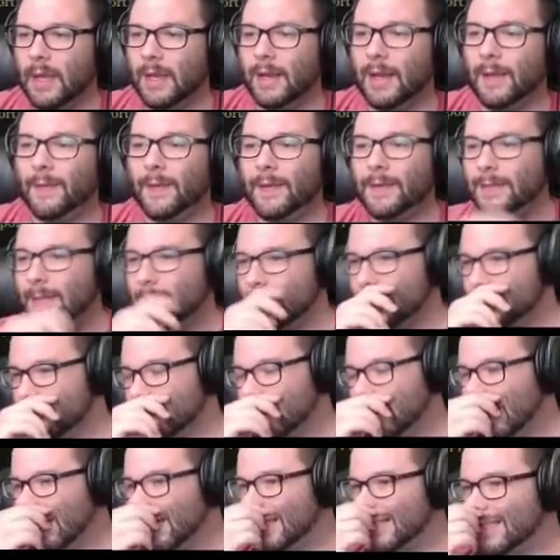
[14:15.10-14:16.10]
Now this has
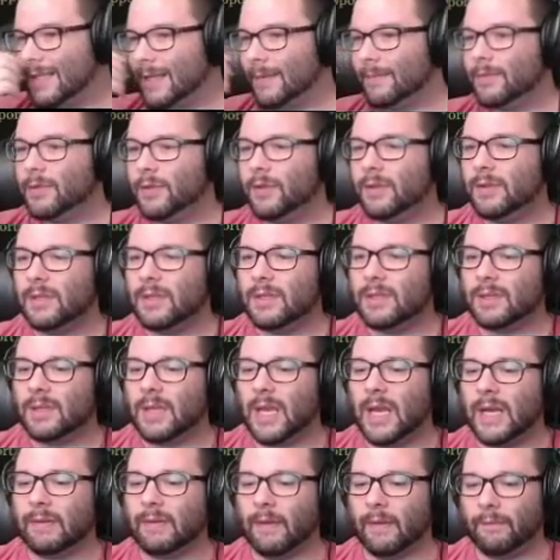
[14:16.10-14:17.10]
got some, so this is
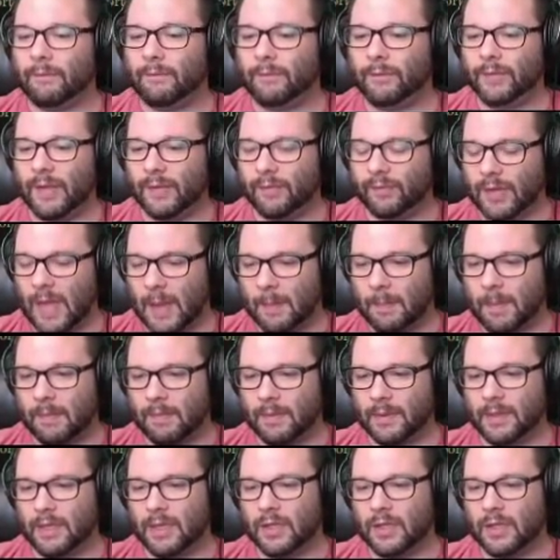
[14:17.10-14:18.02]
kind of a flip-flop of it.